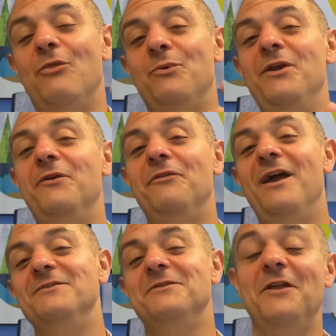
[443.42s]

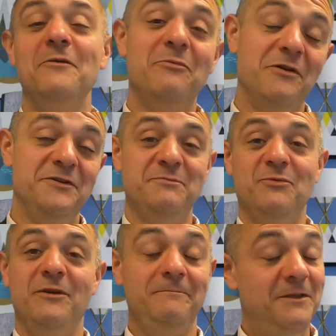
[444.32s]
$300,000 price
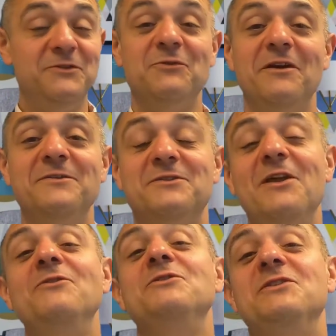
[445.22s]
point. That's right,
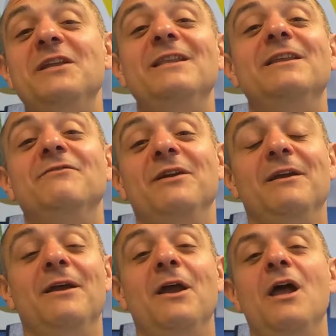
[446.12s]
Center City Living.
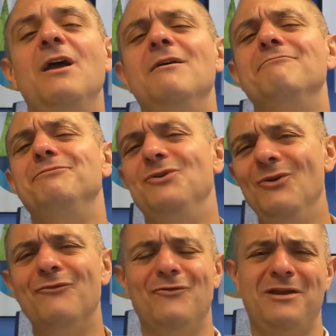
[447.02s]

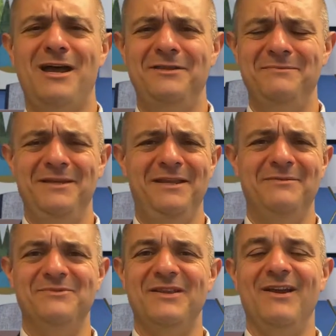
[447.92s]
Beautiful
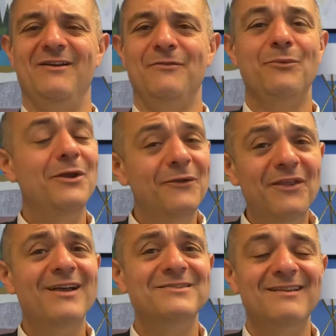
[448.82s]
condominiums there,
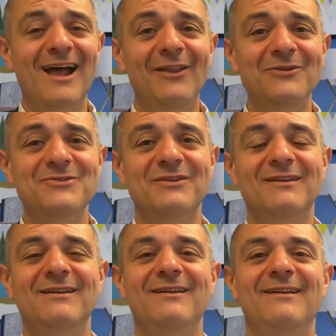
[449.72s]
$300,000.
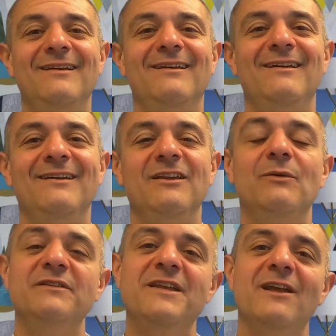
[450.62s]
If you
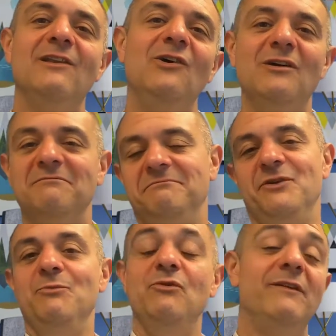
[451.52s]
want to take a look,
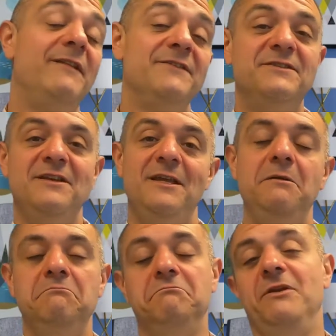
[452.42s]
you're moving to the city,
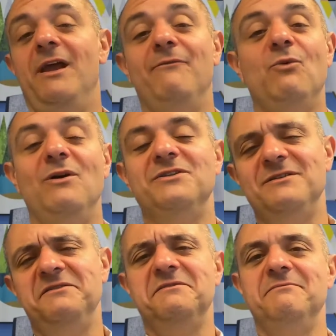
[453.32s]
you have
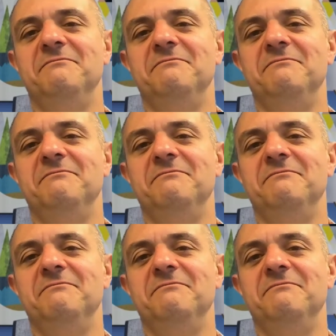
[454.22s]
questions,